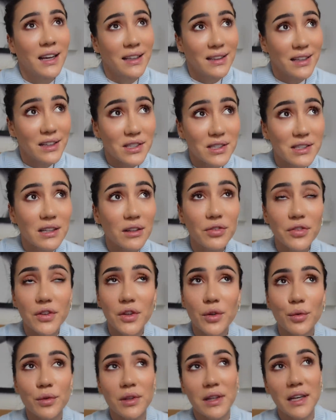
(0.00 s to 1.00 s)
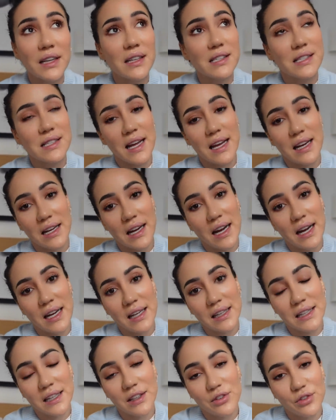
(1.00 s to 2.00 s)
There's still a few things that
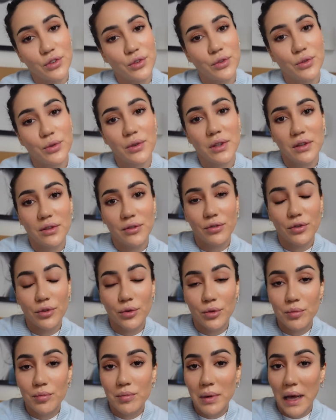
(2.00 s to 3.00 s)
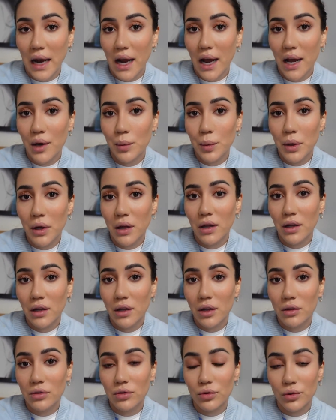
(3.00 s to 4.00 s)
I need to do in the room, but I
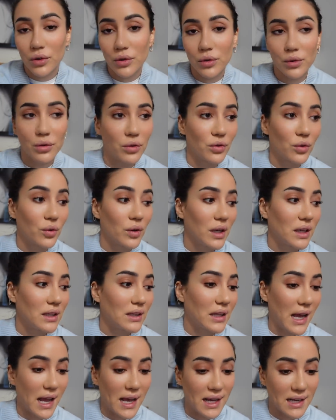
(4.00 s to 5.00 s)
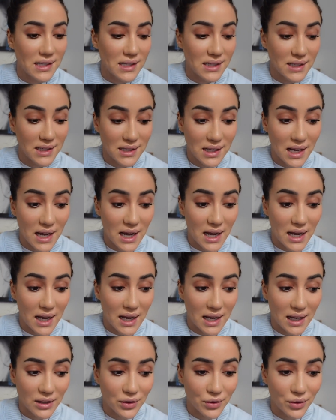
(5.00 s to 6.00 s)
will talk you through it as
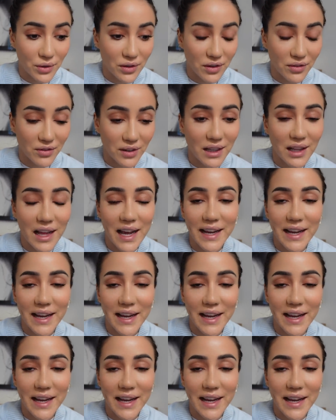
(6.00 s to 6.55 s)
I do a reveal.